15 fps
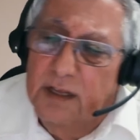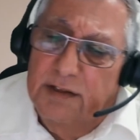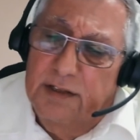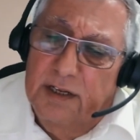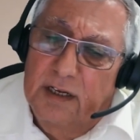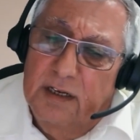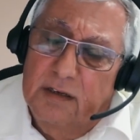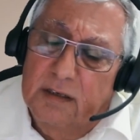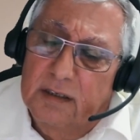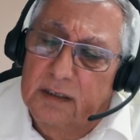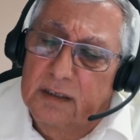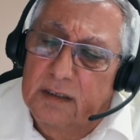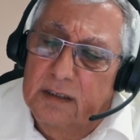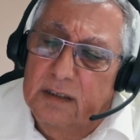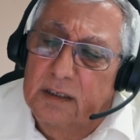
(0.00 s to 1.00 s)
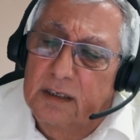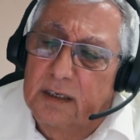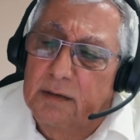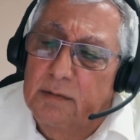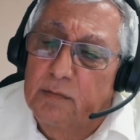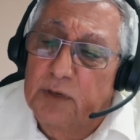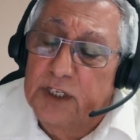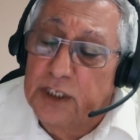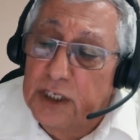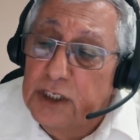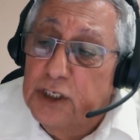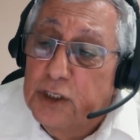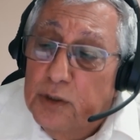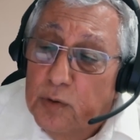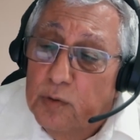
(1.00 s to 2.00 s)
I think with
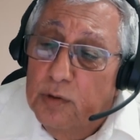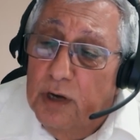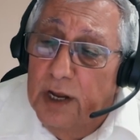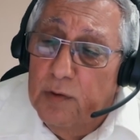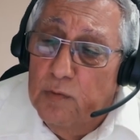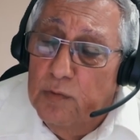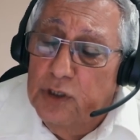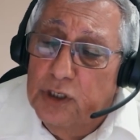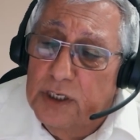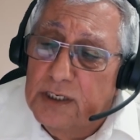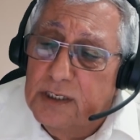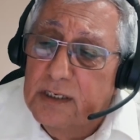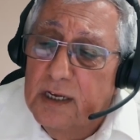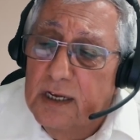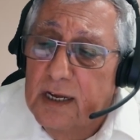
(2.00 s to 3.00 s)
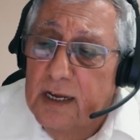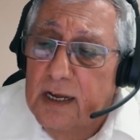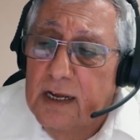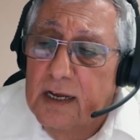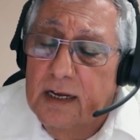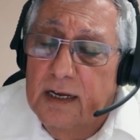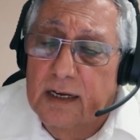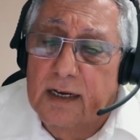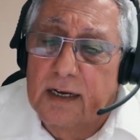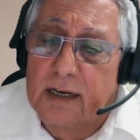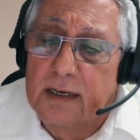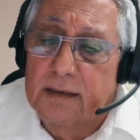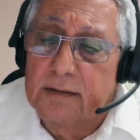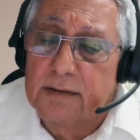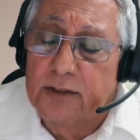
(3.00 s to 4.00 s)
these two languages,
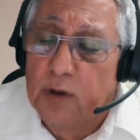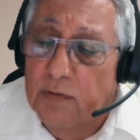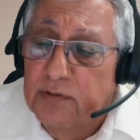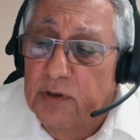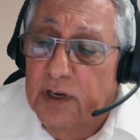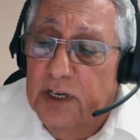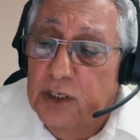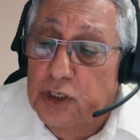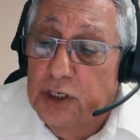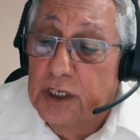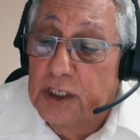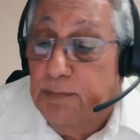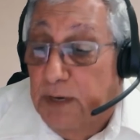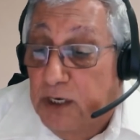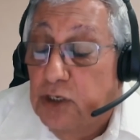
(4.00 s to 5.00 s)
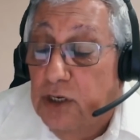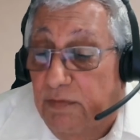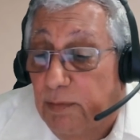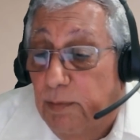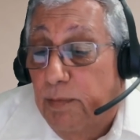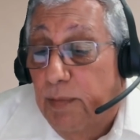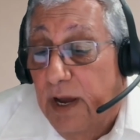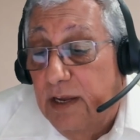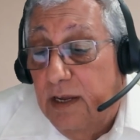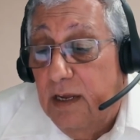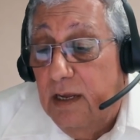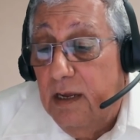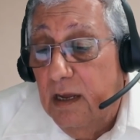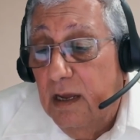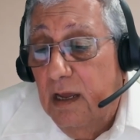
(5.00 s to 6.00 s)
software engineer, especially by
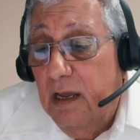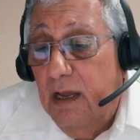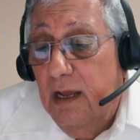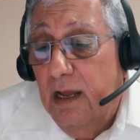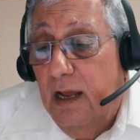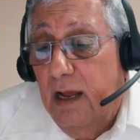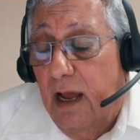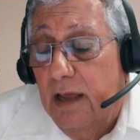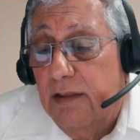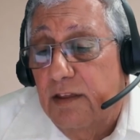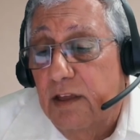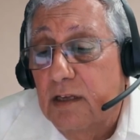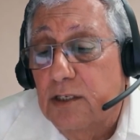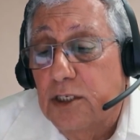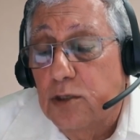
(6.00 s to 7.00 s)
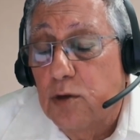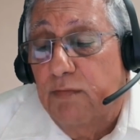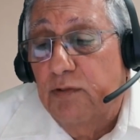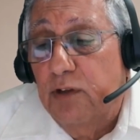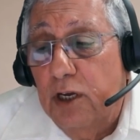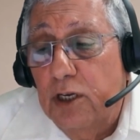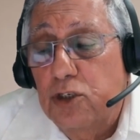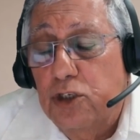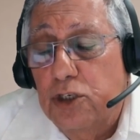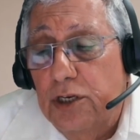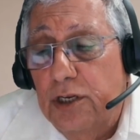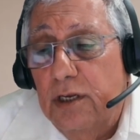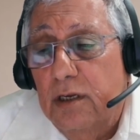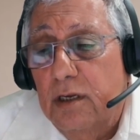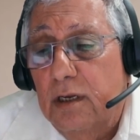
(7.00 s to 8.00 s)
E, I think software
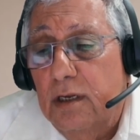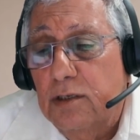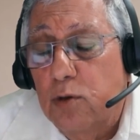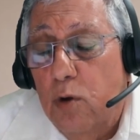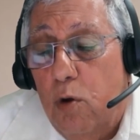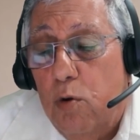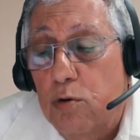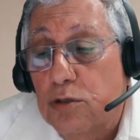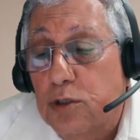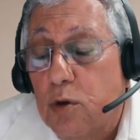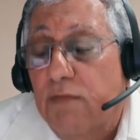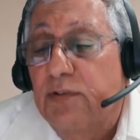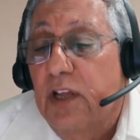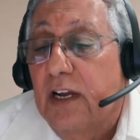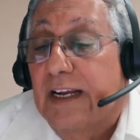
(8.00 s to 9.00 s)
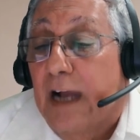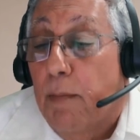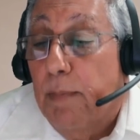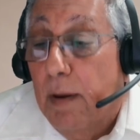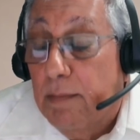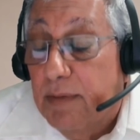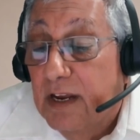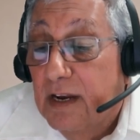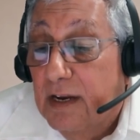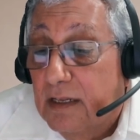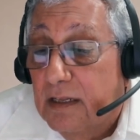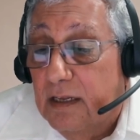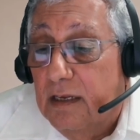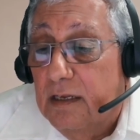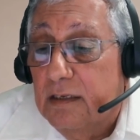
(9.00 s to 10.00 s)
engineer or software
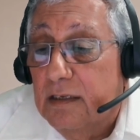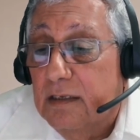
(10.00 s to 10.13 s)
capability